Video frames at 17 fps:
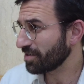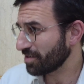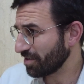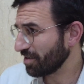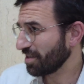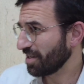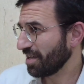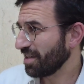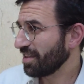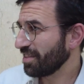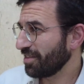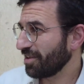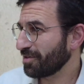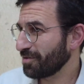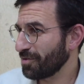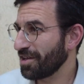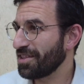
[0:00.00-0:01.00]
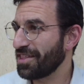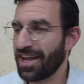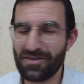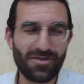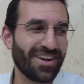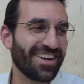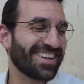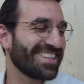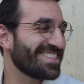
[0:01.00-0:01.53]
so that
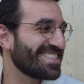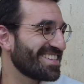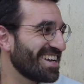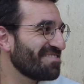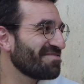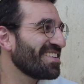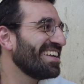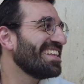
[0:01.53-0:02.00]
wall can stay.